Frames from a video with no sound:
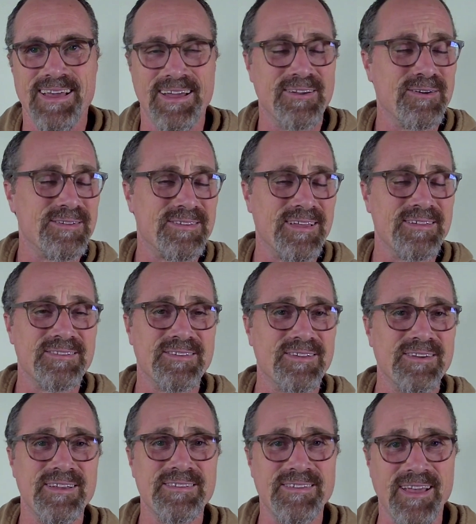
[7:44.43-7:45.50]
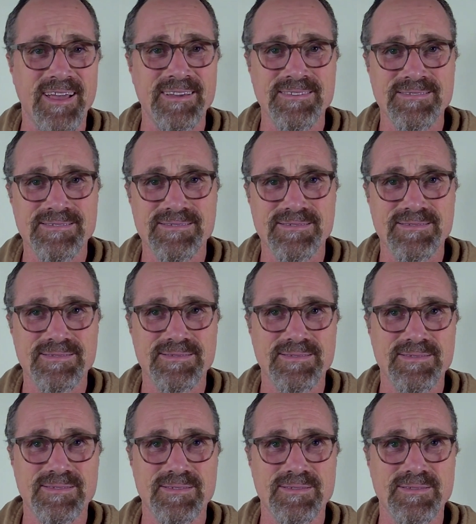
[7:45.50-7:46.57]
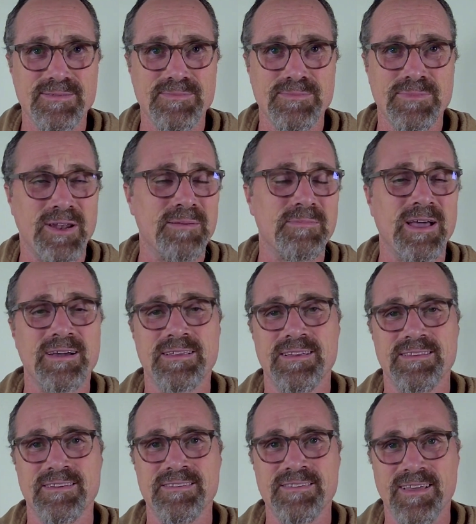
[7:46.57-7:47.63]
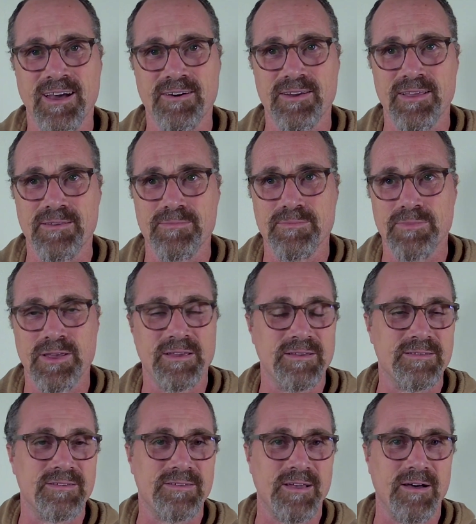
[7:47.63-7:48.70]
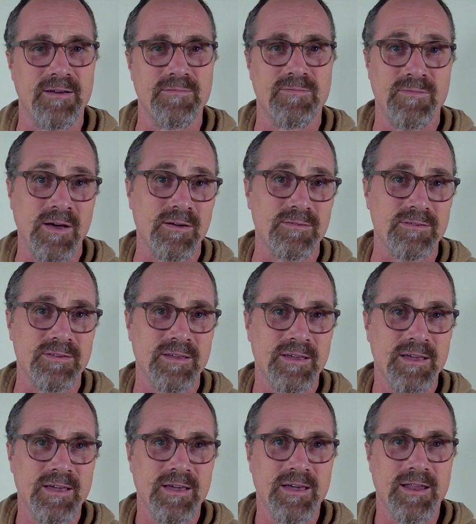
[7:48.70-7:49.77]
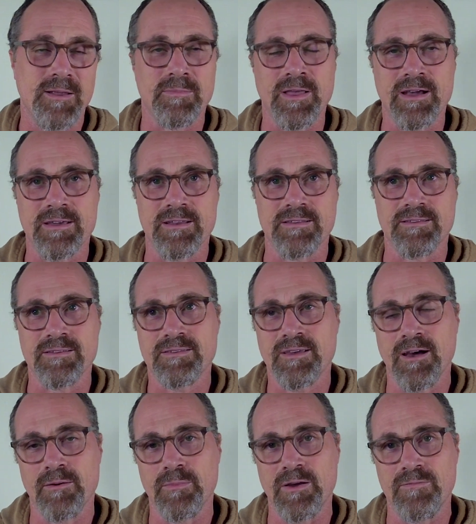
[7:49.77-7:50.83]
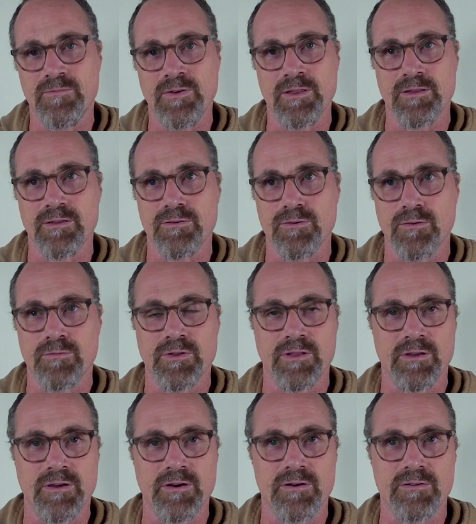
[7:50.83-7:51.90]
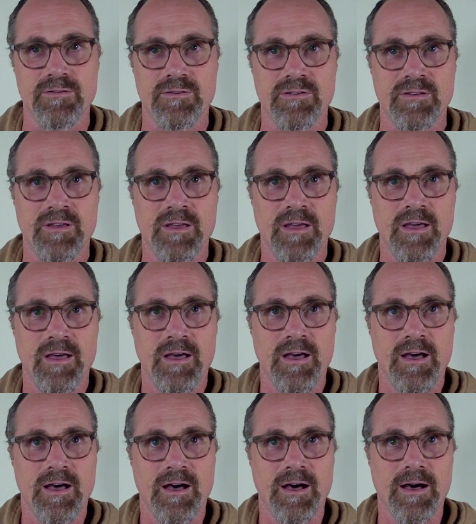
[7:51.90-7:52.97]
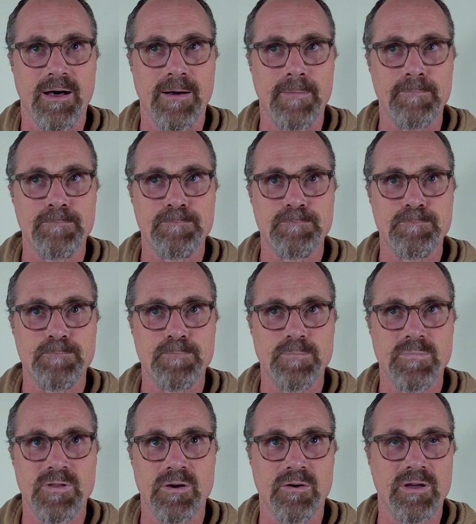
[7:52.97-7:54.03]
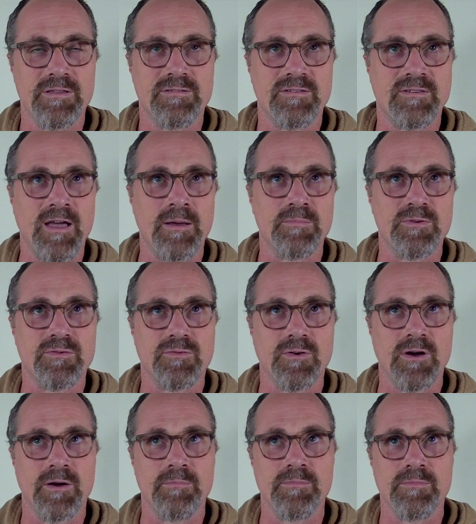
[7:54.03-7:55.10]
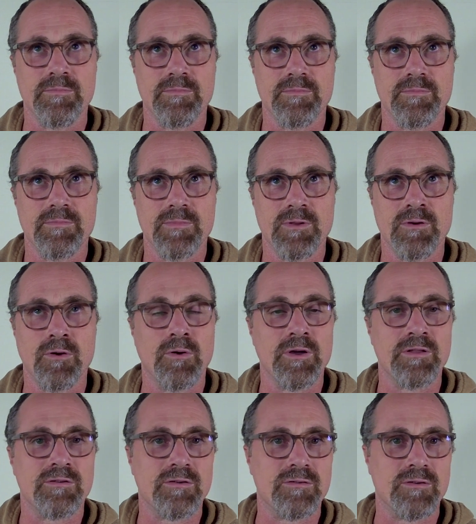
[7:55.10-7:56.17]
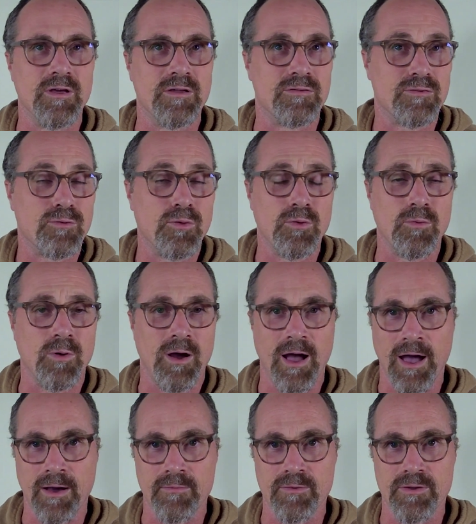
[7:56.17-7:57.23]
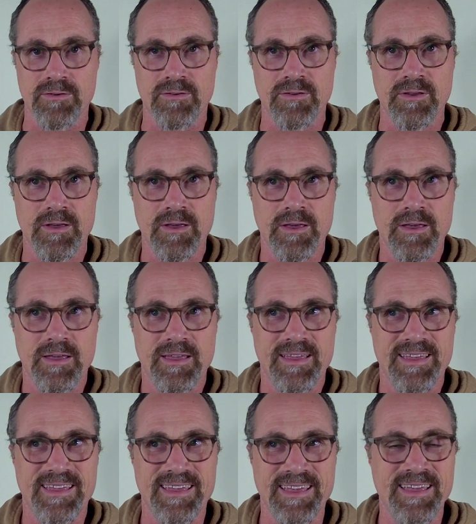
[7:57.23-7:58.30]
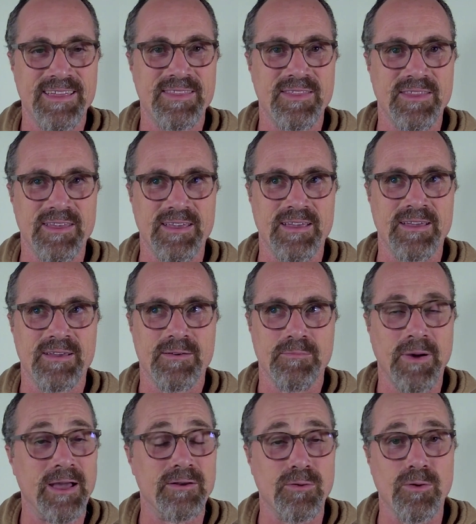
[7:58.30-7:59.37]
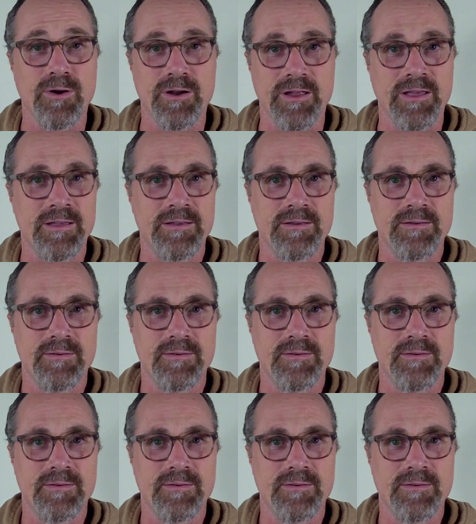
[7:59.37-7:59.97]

I know it sounds silly to say, but I'm not going to discount it because it's how I've felt. And I'm not going to discount my feelings over the years. It stems from going to a school where I was in the minority